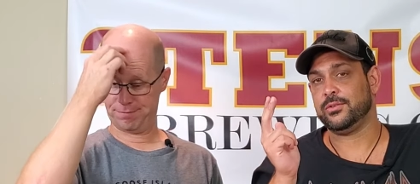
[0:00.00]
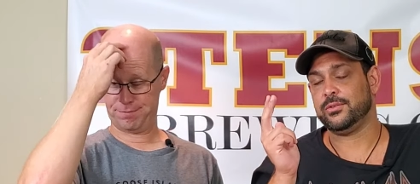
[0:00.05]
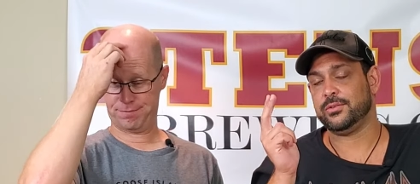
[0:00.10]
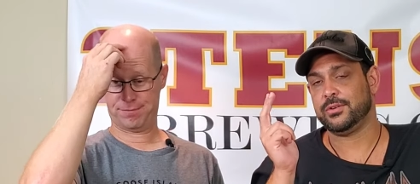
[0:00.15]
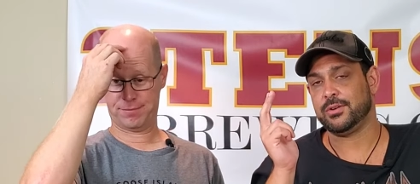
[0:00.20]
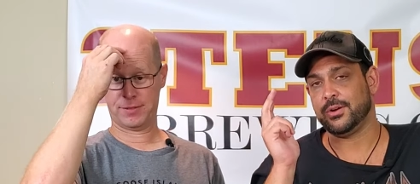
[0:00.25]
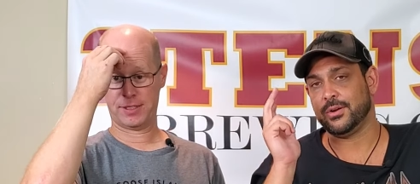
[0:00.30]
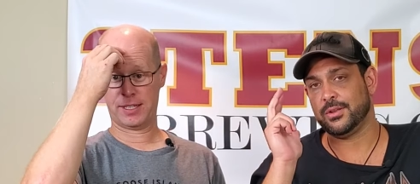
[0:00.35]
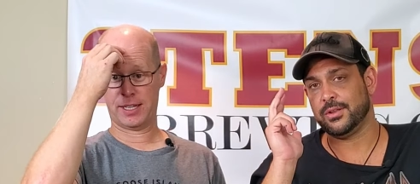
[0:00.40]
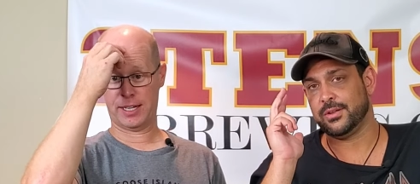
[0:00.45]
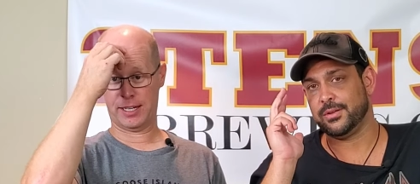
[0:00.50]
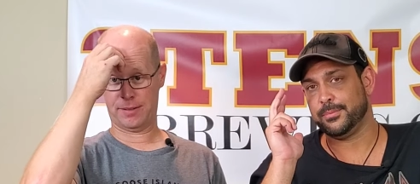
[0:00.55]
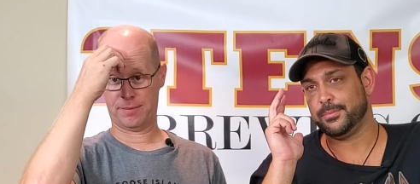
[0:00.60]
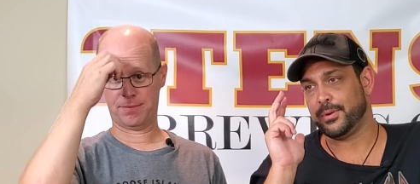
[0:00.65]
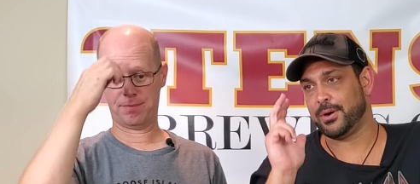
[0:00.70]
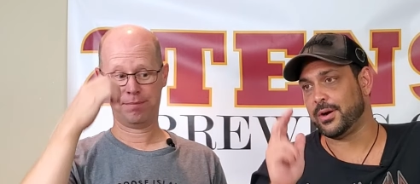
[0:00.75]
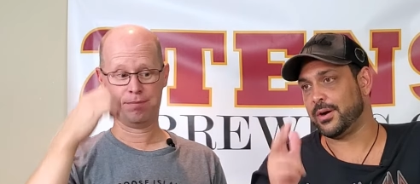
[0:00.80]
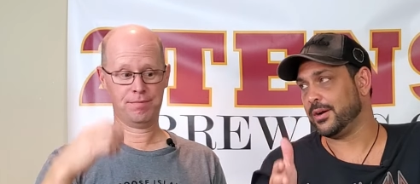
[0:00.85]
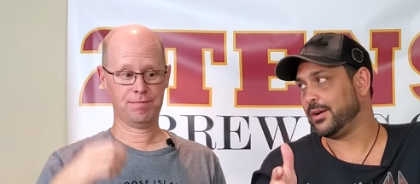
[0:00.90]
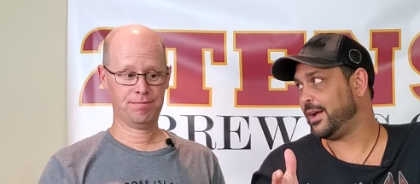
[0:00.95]
Speaker 1: go to Get the
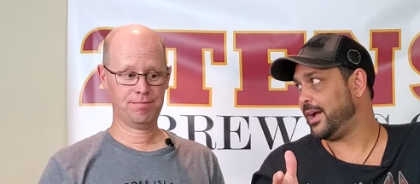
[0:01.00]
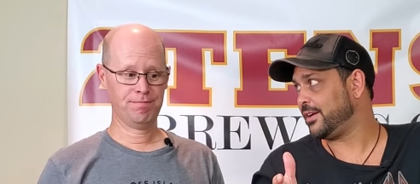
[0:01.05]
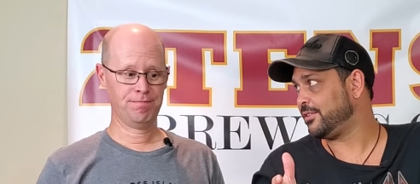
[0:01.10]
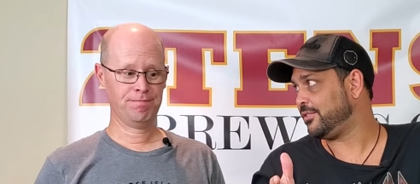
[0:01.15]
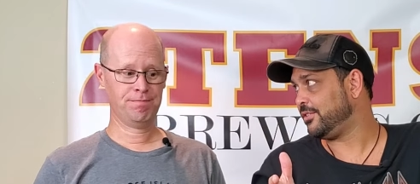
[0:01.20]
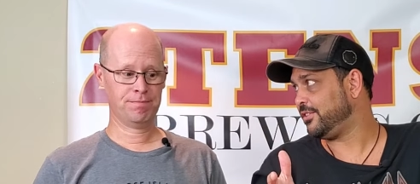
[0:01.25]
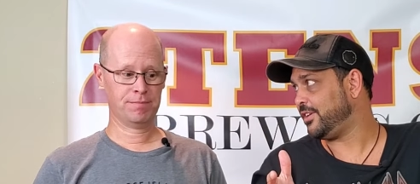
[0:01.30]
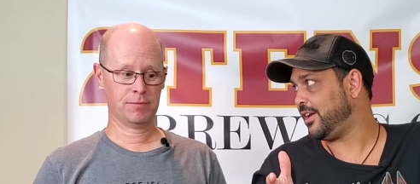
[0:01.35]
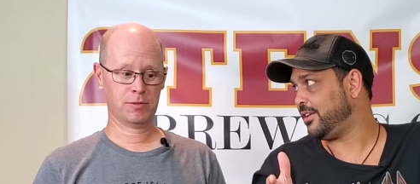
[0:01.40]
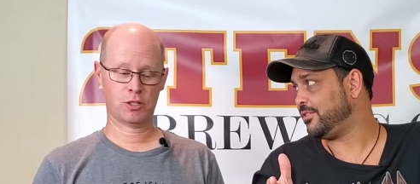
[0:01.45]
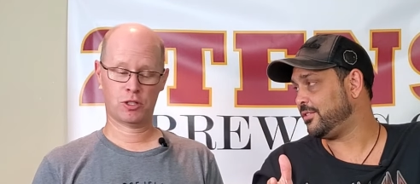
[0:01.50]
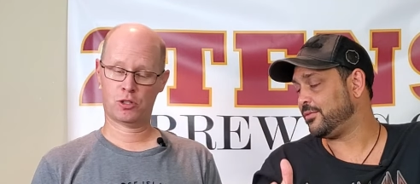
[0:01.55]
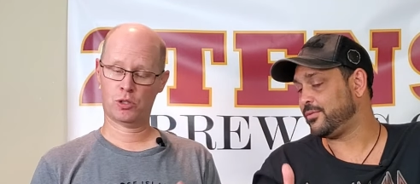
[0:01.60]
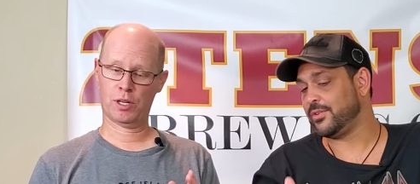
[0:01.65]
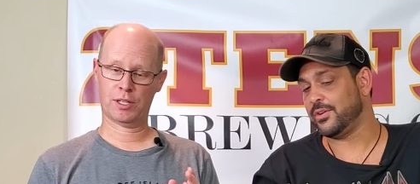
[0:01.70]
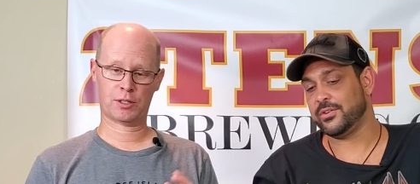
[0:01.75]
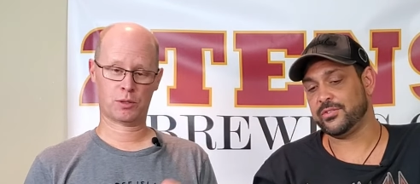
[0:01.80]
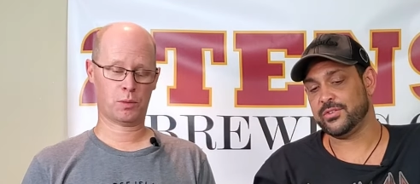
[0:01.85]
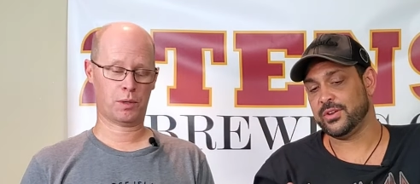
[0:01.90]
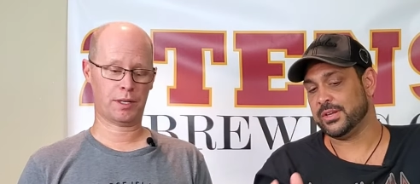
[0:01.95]
bar and actually taste it
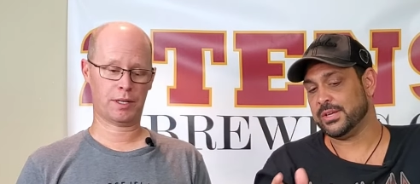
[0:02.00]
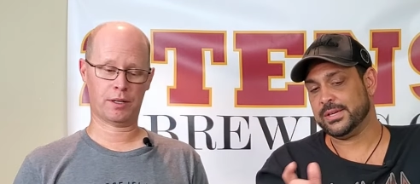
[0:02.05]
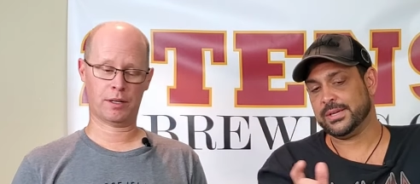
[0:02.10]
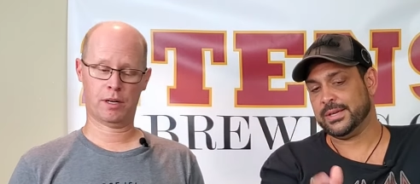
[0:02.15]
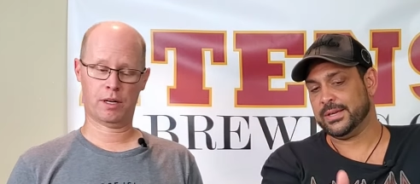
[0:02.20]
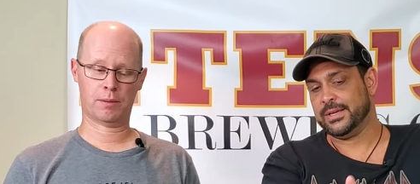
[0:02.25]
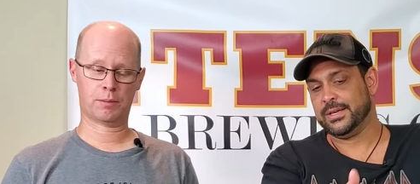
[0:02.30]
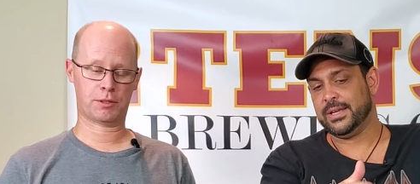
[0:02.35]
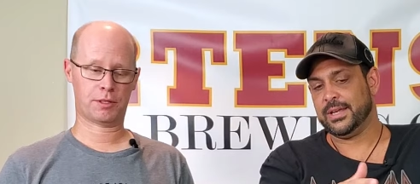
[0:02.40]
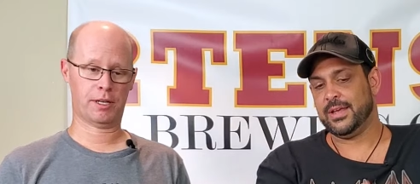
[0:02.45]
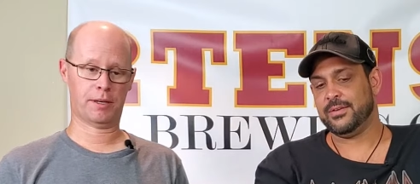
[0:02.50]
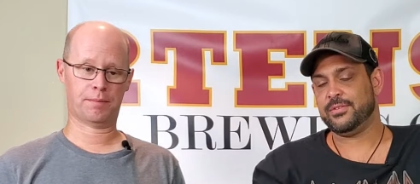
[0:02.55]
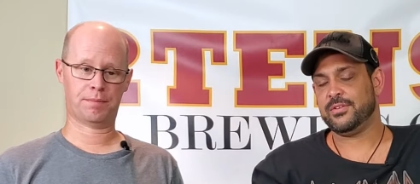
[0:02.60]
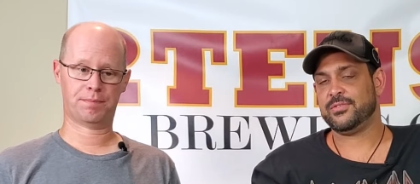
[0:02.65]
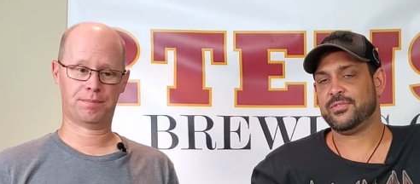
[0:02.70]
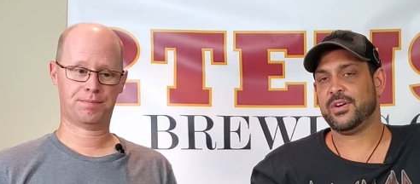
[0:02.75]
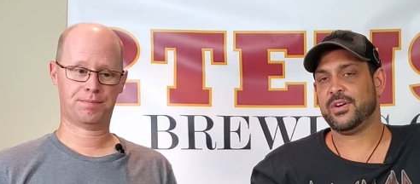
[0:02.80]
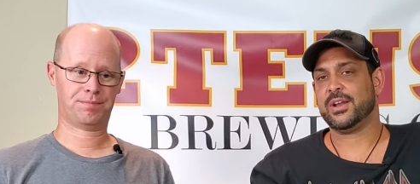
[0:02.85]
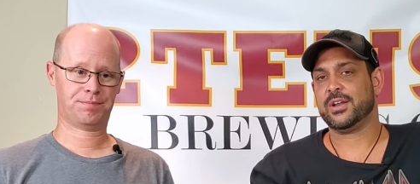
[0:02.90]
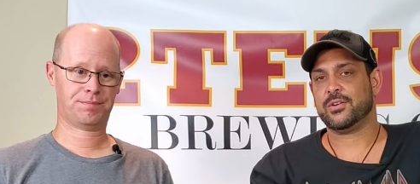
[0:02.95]
2020, first. 100%. If you
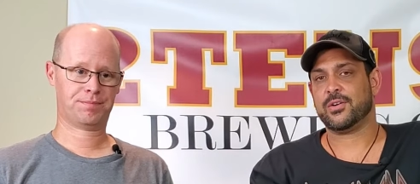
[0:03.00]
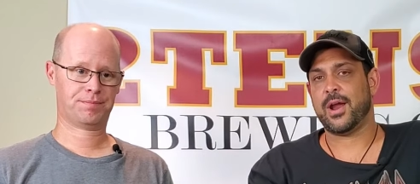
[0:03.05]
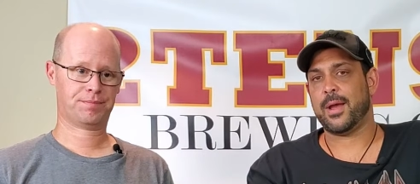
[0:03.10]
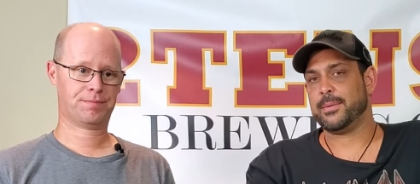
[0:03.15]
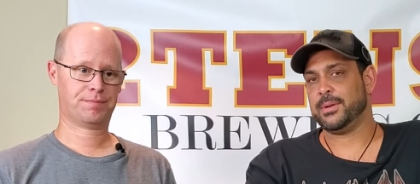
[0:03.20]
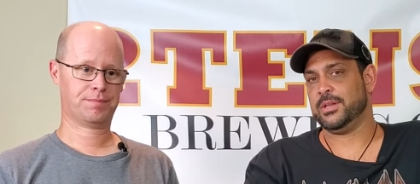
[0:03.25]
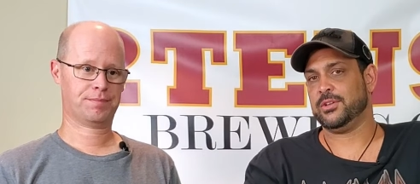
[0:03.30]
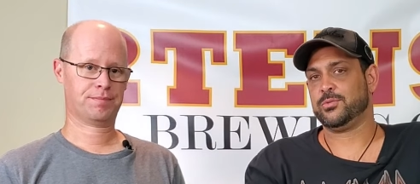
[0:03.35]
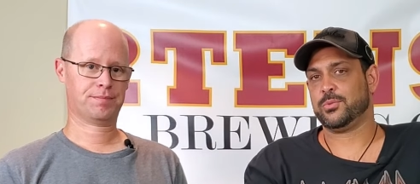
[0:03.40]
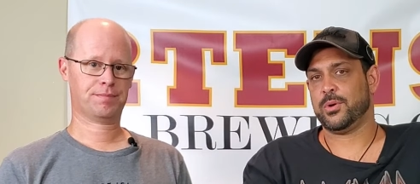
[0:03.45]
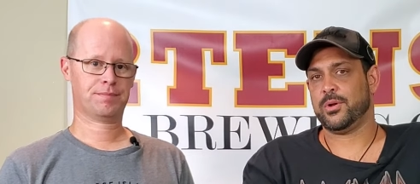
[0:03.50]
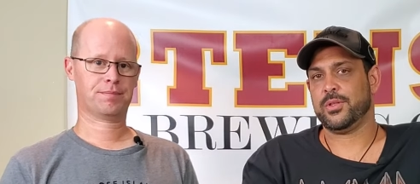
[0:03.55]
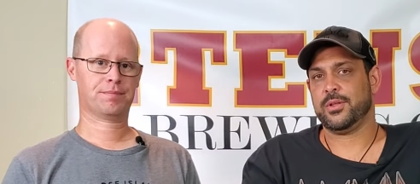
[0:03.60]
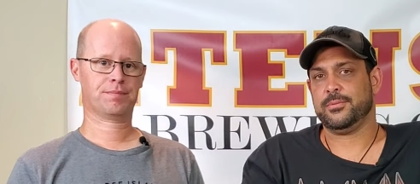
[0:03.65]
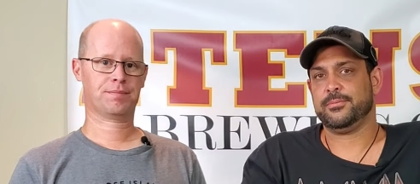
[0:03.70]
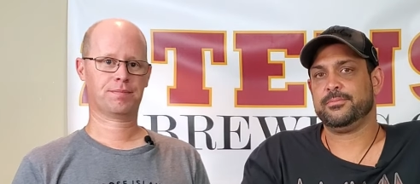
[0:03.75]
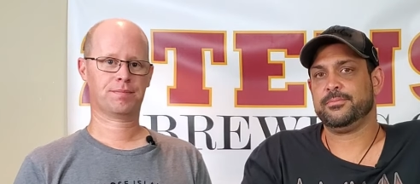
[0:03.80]
find it, grab it. It's worth it.